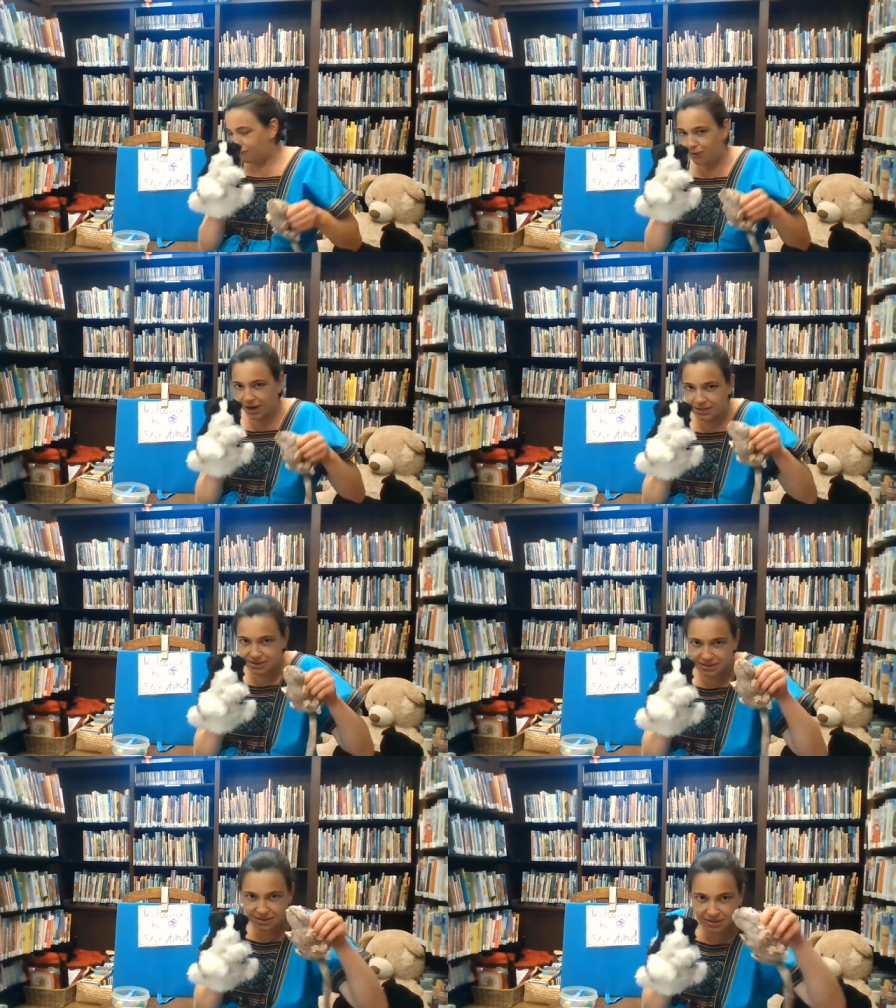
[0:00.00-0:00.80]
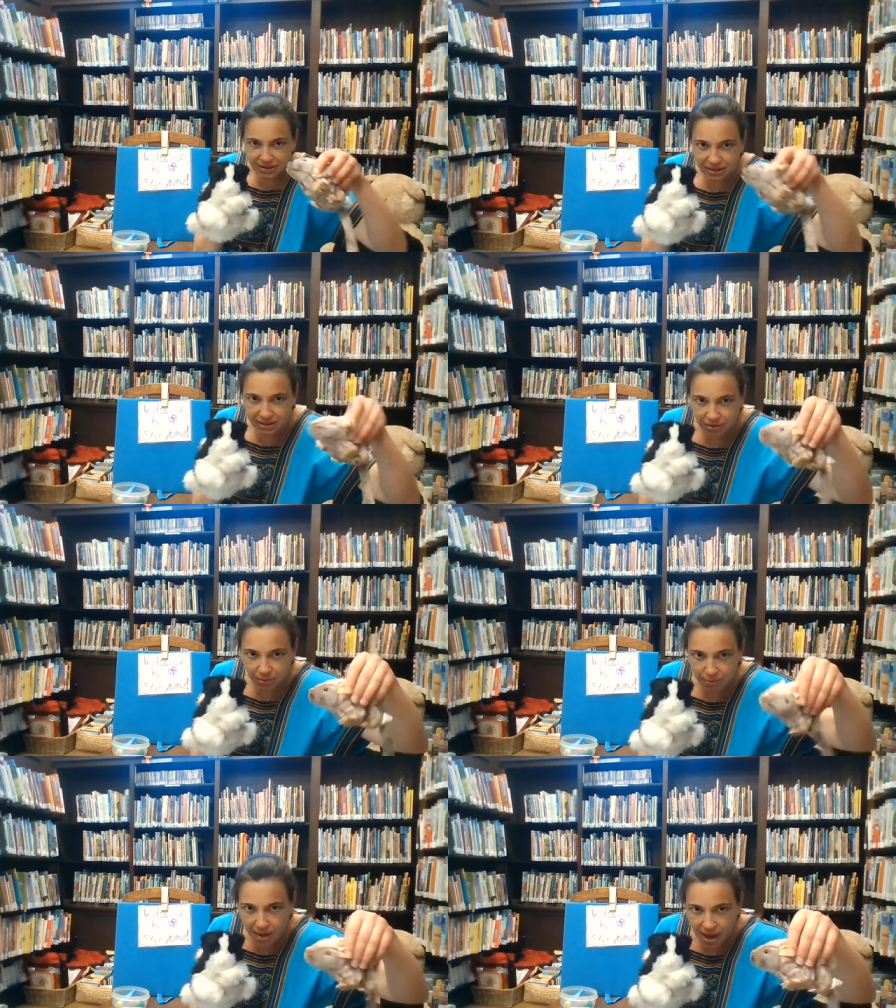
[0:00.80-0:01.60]
frightened the
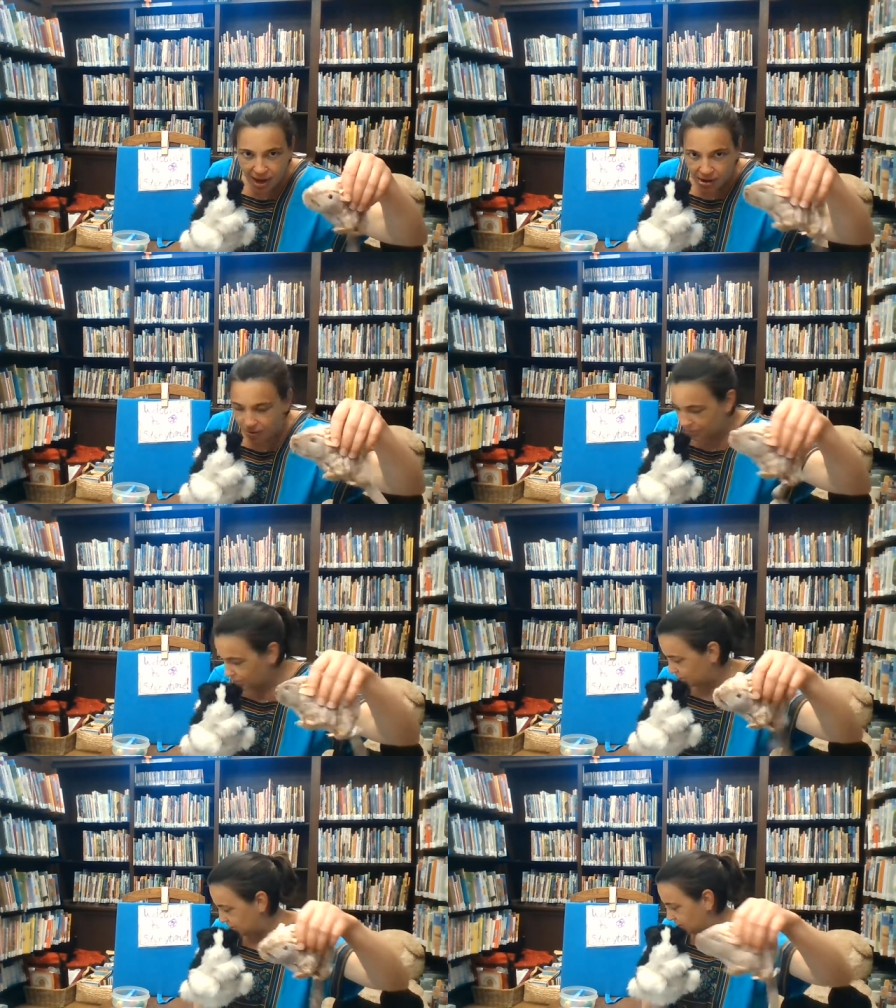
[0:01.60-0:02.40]
little mouse